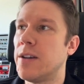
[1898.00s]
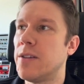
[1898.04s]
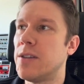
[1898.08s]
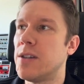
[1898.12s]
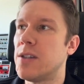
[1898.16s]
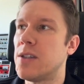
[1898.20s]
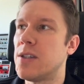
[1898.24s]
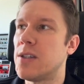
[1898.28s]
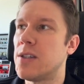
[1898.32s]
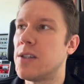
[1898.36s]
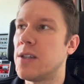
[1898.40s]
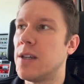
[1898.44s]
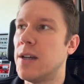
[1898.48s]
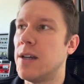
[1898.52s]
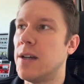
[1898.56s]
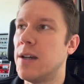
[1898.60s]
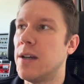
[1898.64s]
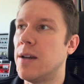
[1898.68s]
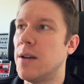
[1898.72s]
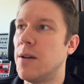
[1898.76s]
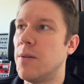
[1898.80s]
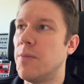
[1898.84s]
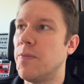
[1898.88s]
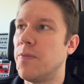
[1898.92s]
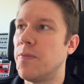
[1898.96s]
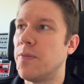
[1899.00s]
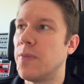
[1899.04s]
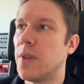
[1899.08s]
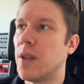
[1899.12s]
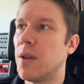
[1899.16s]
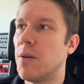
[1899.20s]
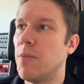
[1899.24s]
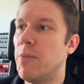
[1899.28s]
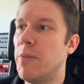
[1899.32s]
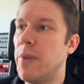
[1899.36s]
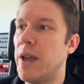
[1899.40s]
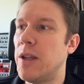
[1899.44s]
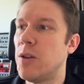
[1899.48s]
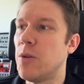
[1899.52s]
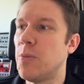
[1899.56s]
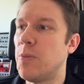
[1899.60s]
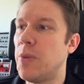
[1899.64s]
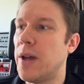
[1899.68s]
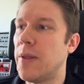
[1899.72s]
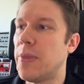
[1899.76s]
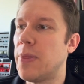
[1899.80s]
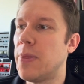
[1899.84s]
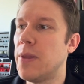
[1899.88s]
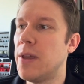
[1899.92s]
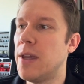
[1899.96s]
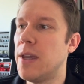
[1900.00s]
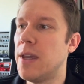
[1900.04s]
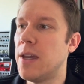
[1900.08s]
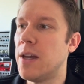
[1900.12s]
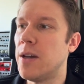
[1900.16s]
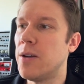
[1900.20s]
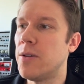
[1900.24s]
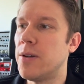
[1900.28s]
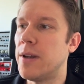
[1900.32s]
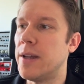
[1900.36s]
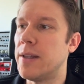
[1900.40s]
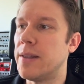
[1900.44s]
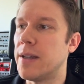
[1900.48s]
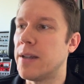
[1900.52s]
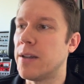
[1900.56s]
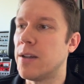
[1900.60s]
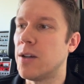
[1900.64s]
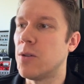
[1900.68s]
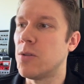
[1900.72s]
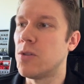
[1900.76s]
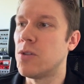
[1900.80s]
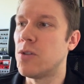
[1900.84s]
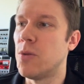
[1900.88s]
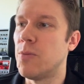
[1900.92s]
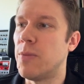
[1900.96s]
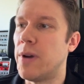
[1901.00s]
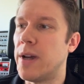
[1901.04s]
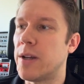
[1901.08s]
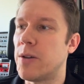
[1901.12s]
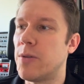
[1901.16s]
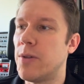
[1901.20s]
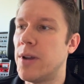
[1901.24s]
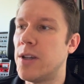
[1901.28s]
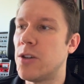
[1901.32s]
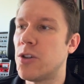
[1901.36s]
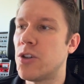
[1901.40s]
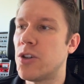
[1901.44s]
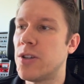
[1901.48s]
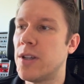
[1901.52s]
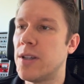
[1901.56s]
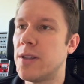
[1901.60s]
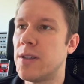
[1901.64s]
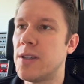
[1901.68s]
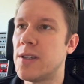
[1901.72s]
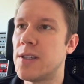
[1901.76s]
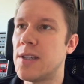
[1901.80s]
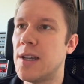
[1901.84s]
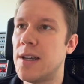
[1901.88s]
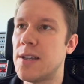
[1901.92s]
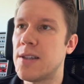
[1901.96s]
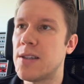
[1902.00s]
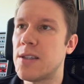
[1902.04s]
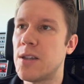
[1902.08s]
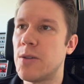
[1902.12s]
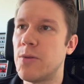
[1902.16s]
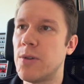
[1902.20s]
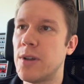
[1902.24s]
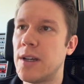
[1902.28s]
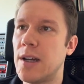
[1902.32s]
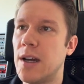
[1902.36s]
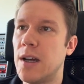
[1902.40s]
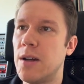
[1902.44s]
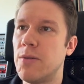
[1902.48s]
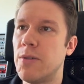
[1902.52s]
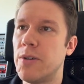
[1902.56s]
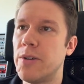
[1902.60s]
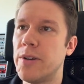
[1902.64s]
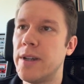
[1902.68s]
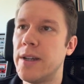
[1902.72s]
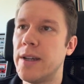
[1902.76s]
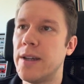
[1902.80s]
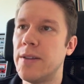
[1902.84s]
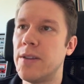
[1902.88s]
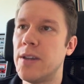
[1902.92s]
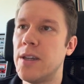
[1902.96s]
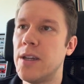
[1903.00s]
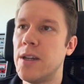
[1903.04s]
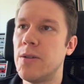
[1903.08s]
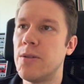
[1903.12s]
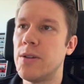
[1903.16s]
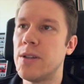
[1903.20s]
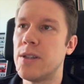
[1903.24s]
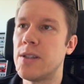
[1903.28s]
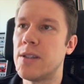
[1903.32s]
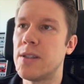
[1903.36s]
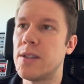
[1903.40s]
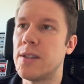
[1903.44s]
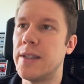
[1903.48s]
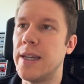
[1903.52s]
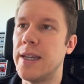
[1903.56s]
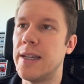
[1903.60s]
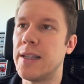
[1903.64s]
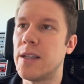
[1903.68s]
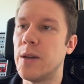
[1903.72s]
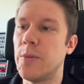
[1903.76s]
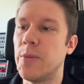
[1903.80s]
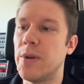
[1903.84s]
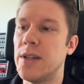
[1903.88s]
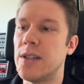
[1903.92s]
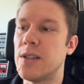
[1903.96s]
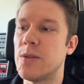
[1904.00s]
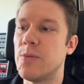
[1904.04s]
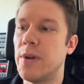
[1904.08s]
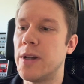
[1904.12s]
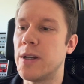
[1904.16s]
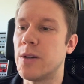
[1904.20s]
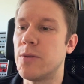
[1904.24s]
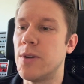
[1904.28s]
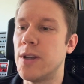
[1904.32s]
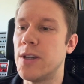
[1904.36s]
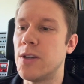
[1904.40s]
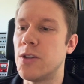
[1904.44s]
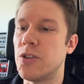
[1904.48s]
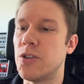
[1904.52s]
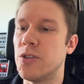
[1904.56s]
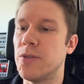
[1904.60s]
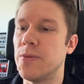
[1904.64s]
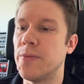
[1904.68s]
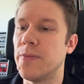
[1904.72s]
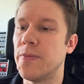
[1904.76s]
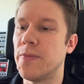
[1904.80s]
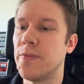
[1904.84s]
this menu button here and then go to migration and disaster recovery, and here is database migration.